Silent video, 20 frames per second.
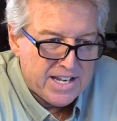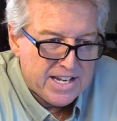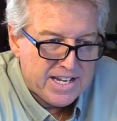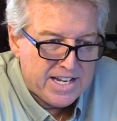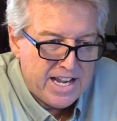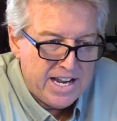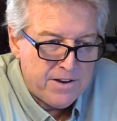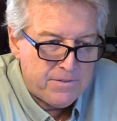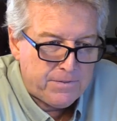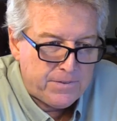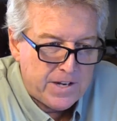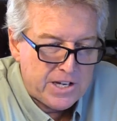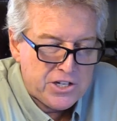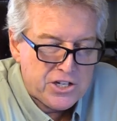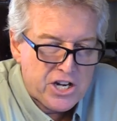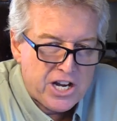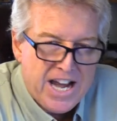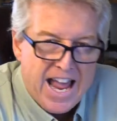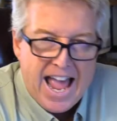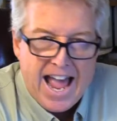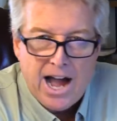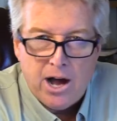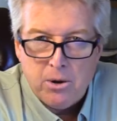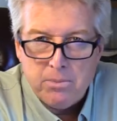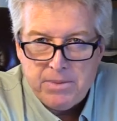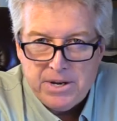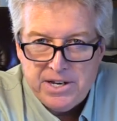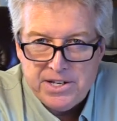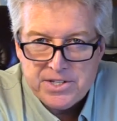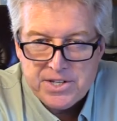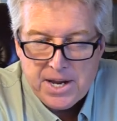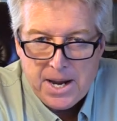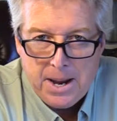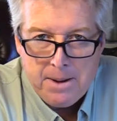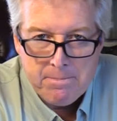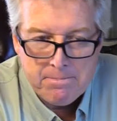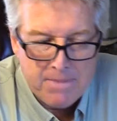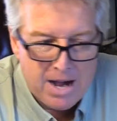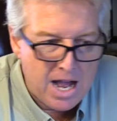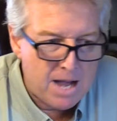Kingfish and albies
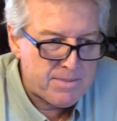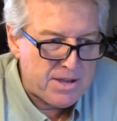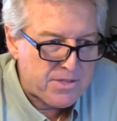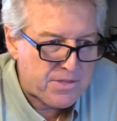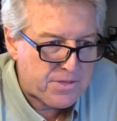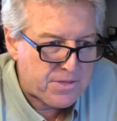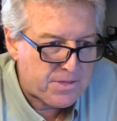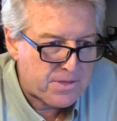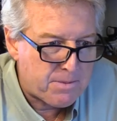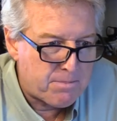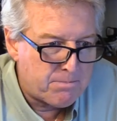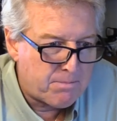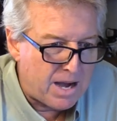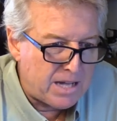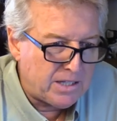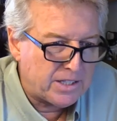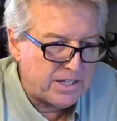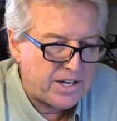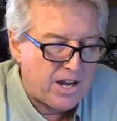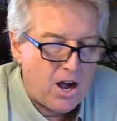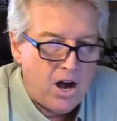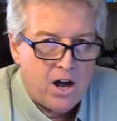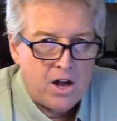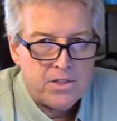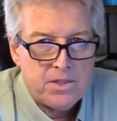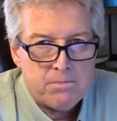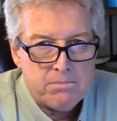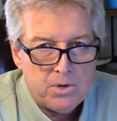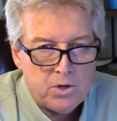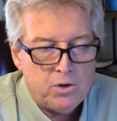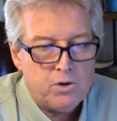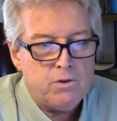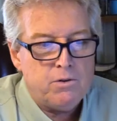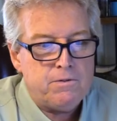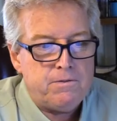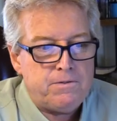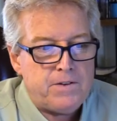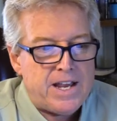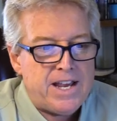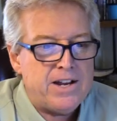in Monmouth, mullet on the
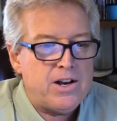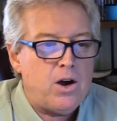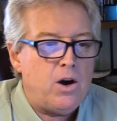move in